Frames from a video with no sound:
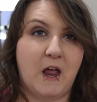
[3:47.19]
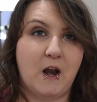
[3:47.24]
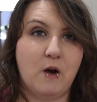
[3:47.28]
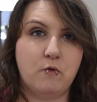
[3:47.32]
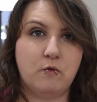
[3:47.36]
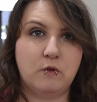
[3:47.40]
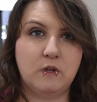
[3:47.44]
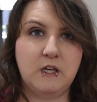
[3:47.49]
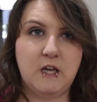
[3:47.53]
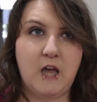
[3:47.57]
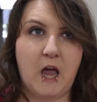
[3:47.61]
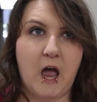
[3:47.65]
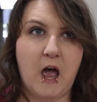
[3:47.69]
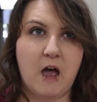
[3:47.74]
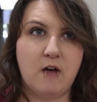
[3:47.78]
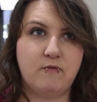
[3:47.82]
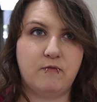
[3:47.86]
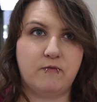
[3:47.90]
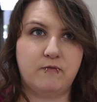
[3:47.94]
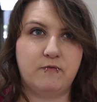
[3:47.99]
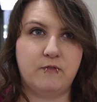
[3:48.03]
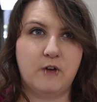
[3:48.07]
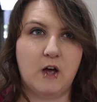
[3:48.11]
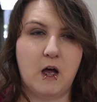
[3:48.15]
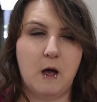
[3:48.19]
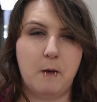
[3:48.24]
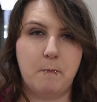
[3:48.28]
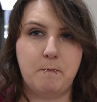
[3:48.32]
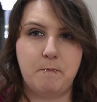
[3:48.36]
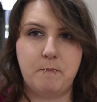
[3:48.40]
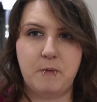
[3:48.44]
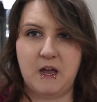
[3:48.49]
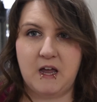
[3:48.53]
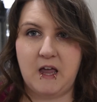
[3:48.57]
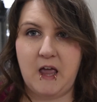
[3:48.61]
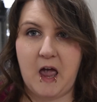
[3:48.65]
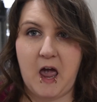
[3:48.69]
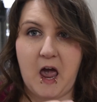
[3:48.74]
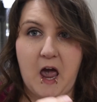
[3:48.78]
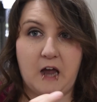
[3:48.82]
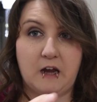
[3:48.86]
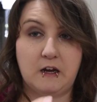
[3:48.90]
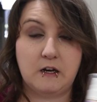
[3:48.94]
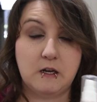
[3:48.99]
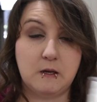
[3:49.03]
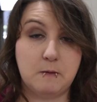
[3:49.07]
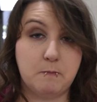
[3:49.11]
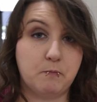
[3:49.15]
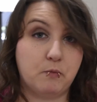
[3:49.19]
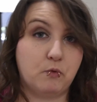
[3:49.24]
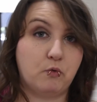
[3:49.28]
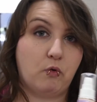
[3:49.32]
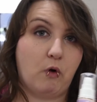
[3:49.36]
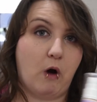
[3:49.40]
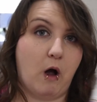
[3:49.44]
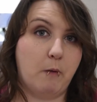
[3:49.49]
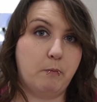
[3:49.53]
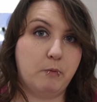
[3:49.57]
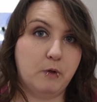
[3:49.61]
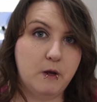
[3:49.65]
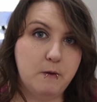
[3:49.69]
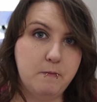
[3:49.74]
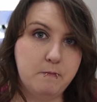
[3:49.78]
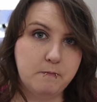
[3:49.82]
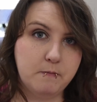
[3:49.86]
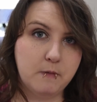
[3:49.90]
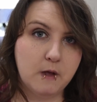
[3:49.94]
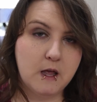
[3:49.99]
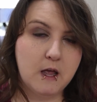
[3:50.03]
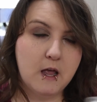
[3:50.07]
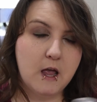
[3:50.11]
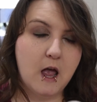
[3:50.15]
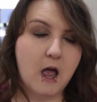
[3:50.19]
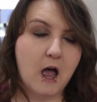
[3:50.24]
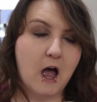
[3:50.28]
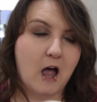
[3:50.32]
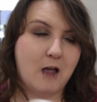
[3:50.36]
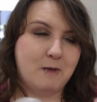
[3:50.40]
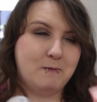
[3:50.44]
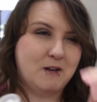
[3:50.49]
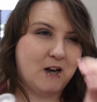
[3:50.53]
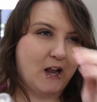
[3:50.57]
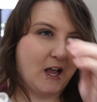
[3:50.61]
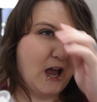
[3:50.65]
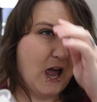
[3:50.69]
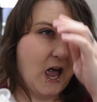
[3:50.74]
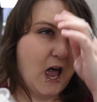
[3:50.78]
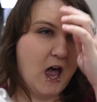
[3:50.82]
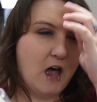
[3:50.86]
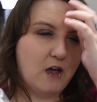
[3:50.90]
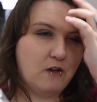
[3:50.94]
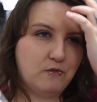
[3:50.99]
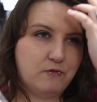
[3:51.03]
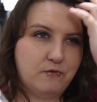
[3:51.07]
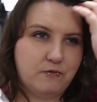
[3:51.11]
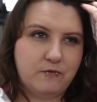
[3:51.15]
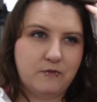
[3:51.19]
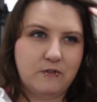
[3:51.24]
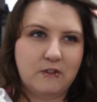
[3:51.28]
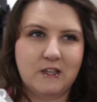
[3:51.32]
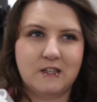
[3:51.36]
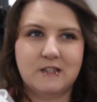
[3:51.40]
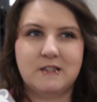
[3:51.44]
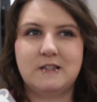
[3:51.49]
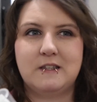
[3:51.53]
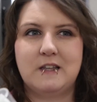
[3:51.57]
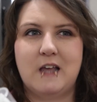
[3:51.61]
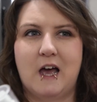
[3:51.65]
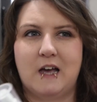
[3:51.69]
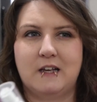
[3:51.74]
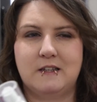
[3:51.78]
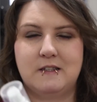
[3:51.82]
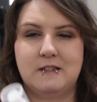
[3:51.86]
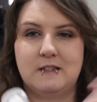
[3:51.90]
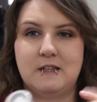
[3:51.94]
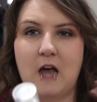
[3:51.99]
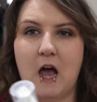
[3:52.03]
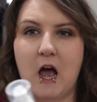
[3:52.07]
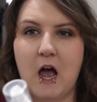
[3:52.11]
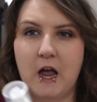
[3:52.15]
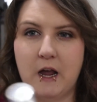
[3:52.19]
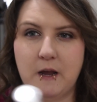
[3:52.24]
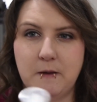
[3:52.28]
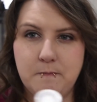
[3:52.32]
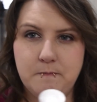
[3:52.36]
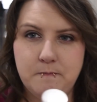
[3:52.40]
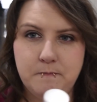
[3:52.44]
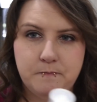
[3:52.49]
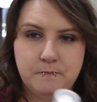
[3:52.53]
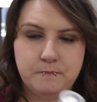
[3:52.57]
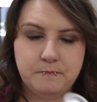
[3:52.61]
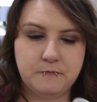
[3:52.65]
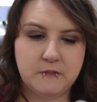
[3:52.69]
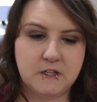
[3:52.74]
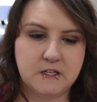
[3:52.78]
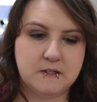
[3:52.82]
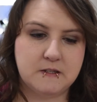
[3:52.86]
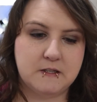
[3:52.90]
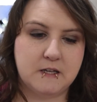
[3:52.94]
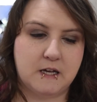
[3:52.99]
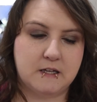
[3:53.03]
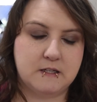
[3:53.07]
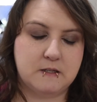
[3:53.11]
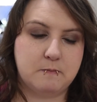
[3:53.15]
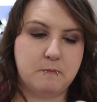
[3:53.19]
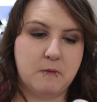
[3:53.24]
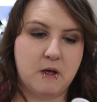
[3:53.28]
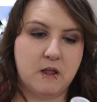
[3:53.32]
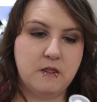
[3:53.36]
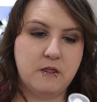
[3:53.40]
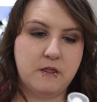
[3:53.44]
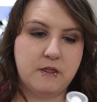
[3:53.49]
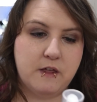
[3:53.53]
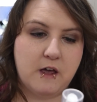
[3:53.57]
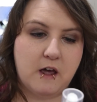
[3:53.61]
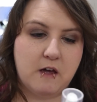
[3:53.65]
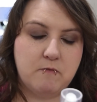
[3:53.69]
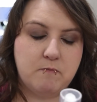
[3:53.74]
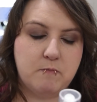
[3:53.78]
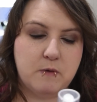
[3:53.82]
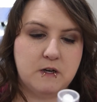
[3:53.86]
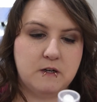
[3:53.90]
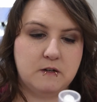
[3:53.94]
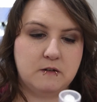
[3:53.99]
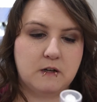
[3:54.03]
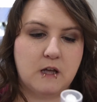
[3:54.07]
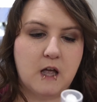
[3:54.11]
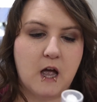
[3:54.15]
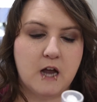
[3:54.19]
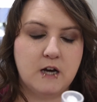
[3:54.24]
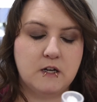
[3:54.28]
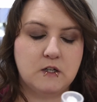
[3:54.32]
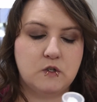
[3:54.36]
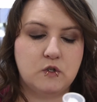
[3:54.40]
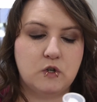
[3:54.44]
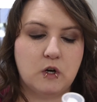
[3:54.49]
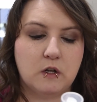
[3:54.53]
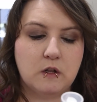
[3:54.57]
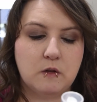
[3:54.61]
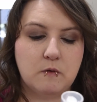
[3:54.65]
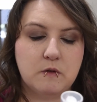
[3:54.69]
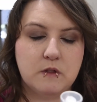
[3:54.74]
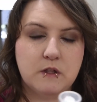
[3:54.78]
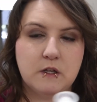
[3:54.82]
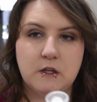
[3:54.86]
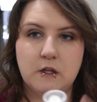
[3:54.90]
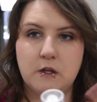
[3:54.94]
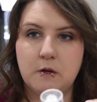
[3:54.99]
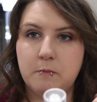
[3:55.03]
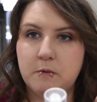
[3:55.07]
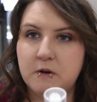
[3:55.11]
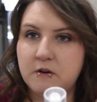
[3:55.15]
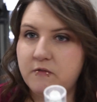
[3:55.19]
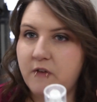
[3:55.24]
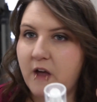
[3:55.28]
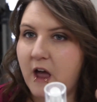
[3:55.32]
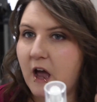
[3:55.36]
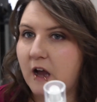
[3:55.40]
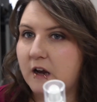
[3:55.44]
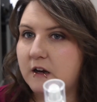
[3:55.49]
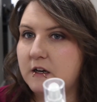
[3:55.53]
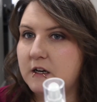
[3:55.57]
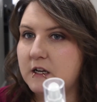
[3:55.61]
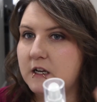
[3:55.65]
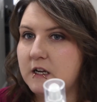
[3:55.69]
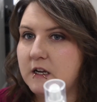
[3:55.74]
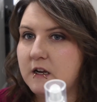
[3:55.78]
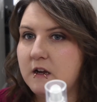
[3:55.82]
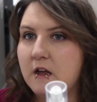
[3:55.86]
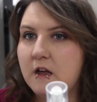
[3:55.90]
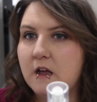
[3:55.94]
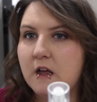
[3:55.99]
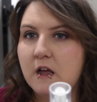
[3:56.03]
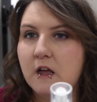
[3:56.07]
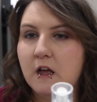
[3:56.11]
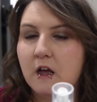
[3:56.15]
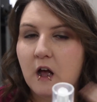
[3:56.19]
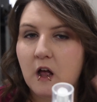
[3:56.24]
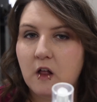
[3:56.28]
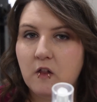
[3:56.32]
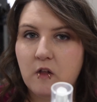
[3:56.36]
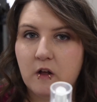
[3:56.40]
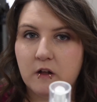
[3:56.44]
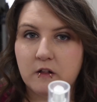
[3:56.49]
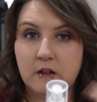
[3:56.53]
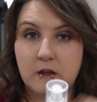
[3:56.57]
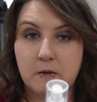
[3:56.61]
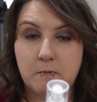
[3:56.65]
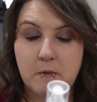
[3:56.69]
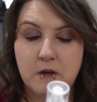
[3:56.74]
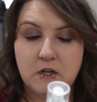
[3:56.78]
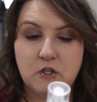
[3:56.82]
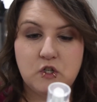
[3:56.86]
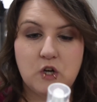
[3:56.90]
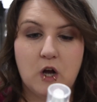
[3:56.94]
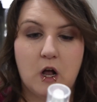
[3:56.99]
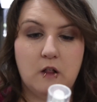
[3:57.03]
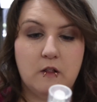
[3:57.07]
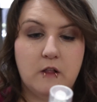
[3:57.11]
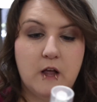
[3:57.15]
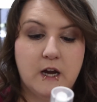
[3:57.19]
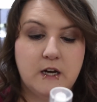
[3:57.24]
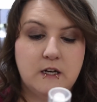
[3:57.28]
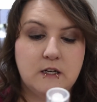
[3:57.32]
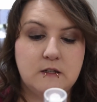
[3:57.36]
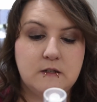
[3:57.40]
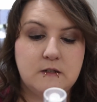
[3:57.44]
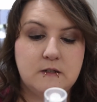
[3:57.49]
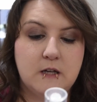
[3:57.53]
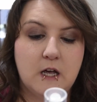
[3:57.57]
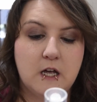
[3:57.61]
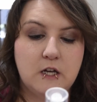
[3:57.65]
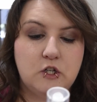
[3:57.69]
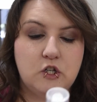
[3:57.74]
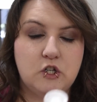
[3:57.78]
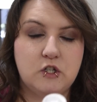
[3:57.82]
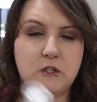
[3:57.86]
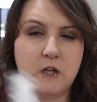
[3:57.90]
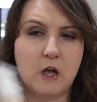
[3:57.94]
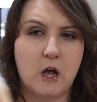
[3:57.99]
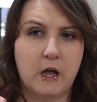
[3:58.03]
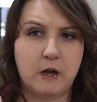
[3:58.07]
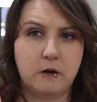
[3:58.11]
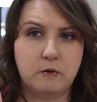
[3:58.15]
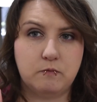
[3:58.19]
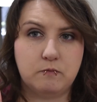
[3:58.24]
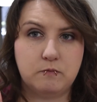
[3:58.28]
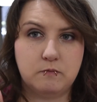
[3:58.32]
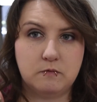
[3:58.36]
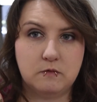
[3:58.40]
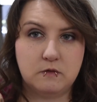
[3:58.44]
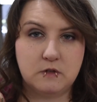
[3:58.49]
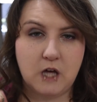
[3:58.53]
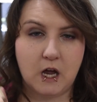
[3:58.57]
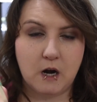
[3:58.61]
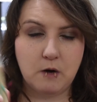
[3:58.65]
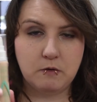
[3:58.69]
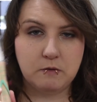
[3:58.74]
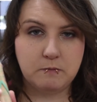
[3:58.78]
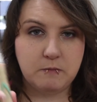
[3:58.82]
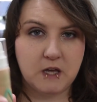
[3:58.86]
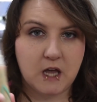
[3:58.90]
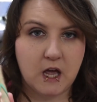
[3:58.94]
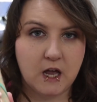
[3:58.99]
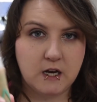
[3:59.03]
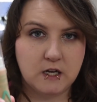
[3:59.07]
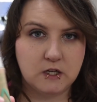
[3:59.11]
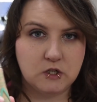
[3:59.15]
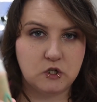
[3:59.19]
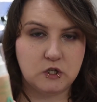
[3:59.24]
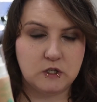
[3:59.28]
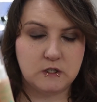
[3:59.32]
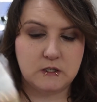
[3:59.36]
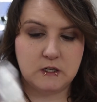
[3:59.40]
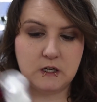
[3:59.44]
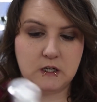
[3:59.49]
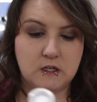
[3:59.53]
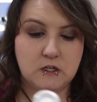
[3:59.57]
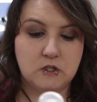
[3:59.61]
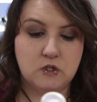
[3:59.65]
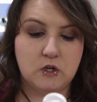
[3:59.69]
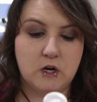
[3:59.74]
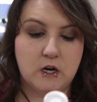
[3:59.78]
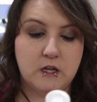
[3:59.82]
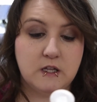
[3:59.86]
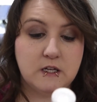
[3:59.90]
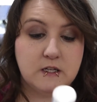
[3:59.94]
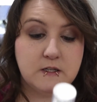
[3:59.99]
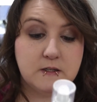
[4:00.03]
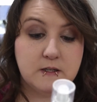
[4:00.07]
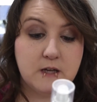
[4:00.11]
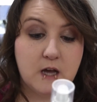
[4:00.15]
don't really have a big acne problem. I mean, I have this last month, I've been kind of struggling with a little bit of acne along like my jawline and such. So I thought it would be kind of interesting to try this